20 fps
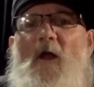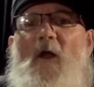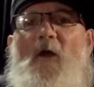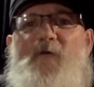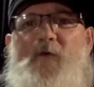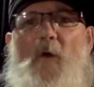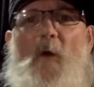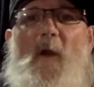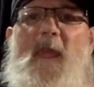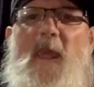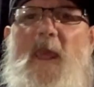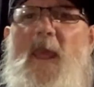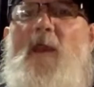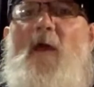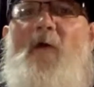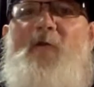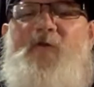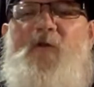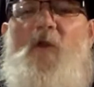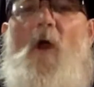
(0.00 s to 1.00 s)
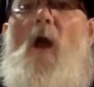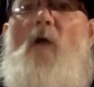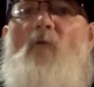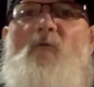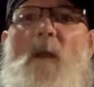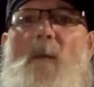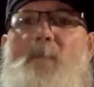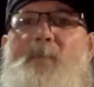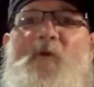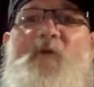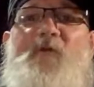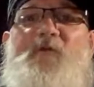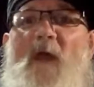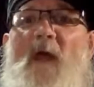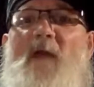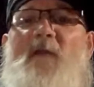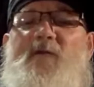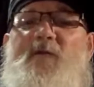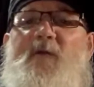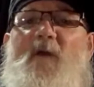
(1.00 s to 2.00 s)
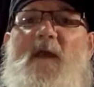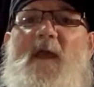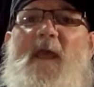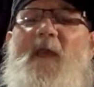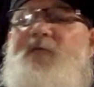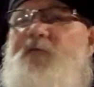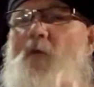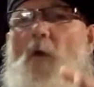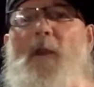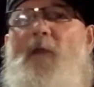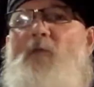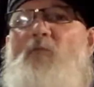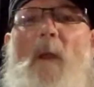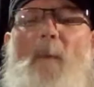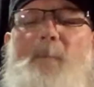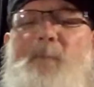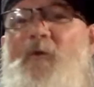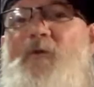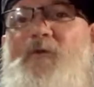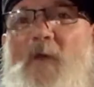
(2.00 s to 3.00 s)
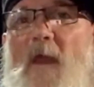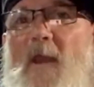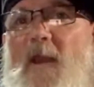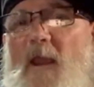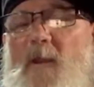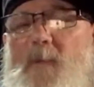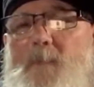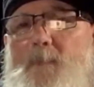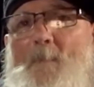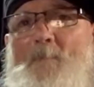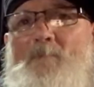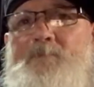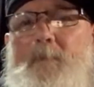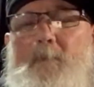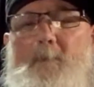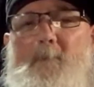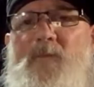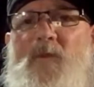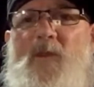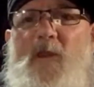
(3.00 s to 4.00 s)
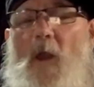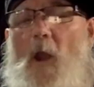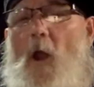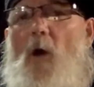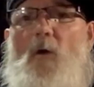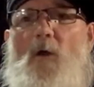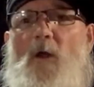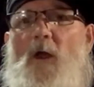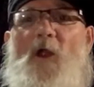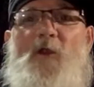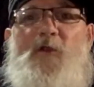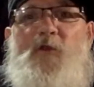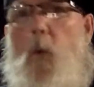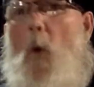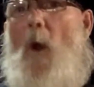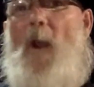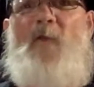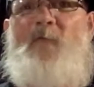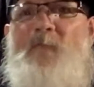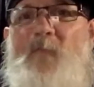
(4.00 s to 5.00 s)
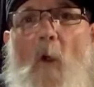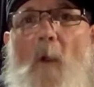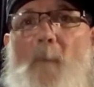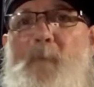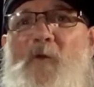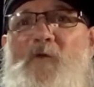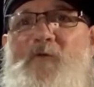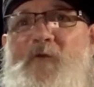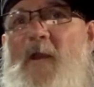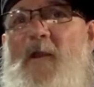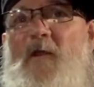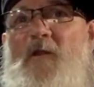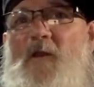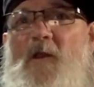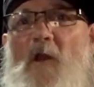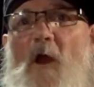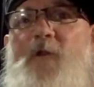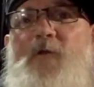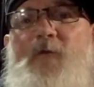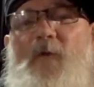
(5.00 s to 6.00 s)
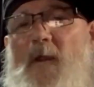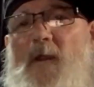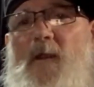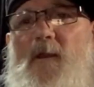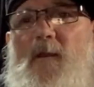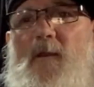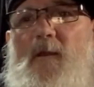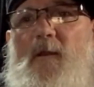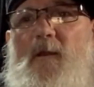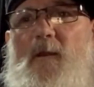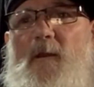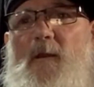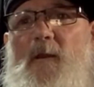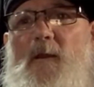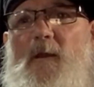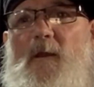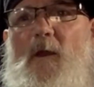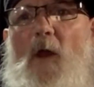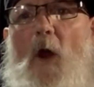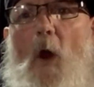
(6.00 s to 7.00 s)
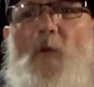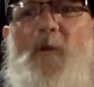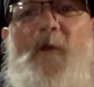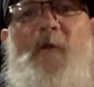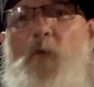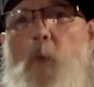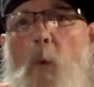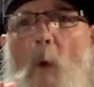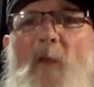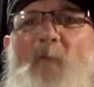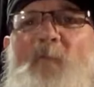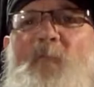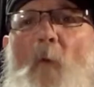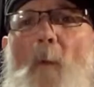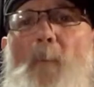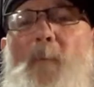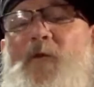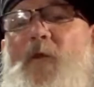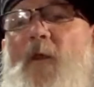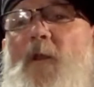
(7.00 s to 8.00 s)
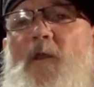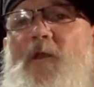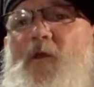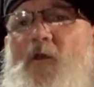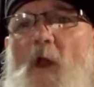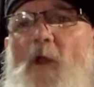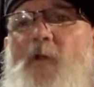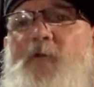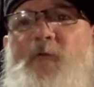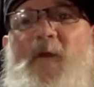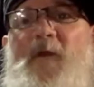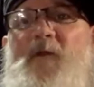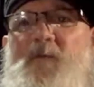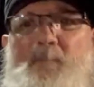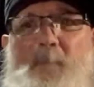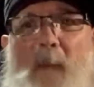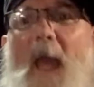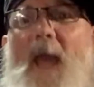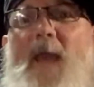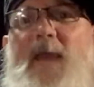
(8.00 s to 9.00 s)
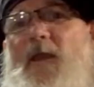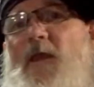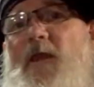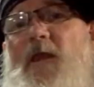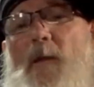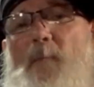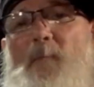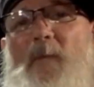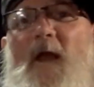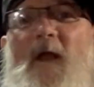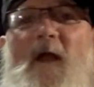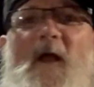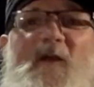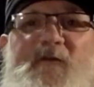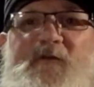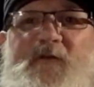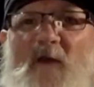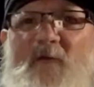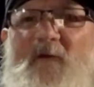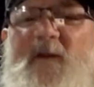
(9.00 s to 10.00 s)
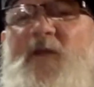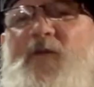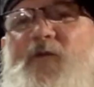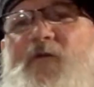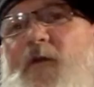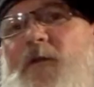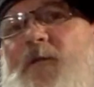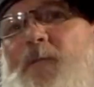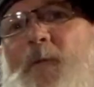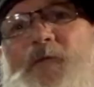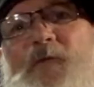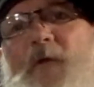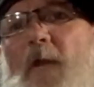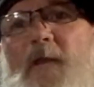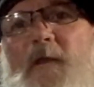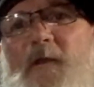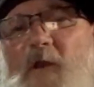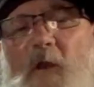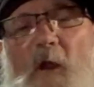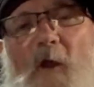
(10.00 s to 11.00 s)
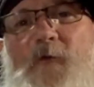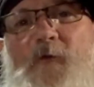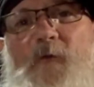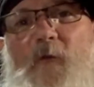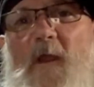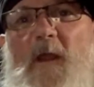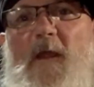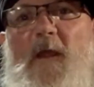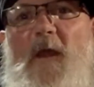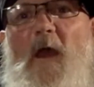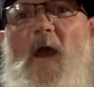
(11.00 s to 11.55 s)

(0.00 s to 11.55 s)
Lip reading: So he does not represent, he's only representing, 24% of the country. Only 24% of the country is backing him. 76% of the country